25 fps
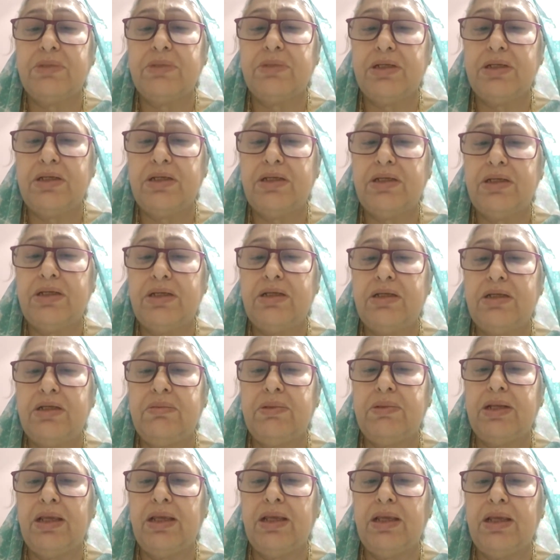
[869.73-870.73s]
the deity
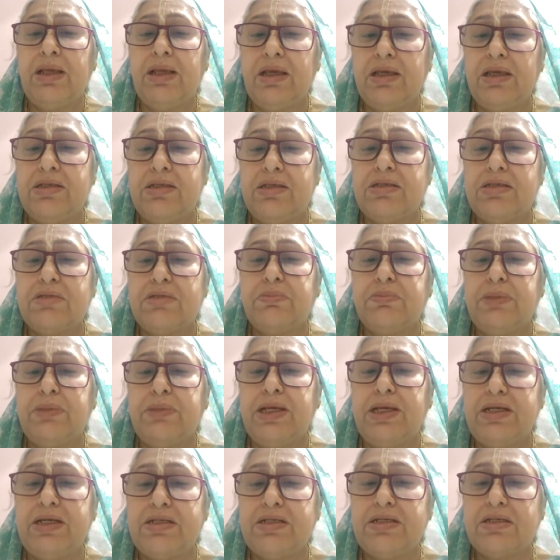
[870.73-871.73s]
but engages
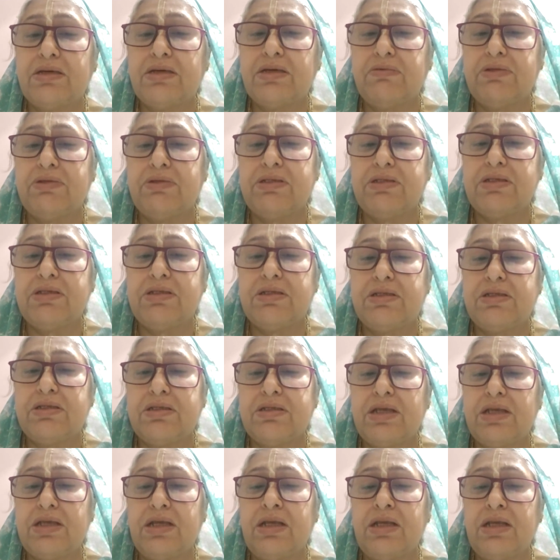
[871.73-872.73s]
paid servants
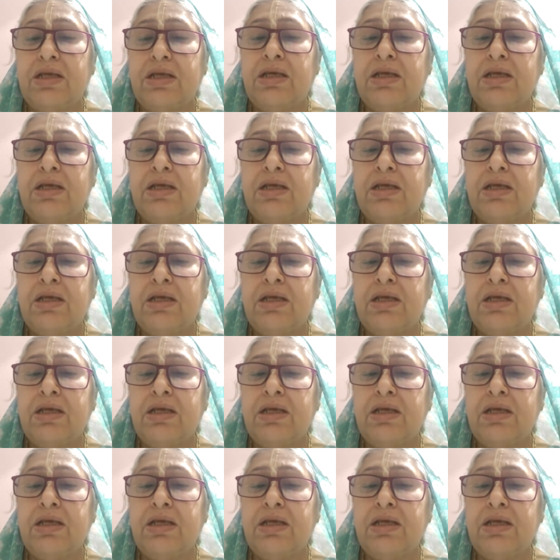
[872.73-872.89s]
instead,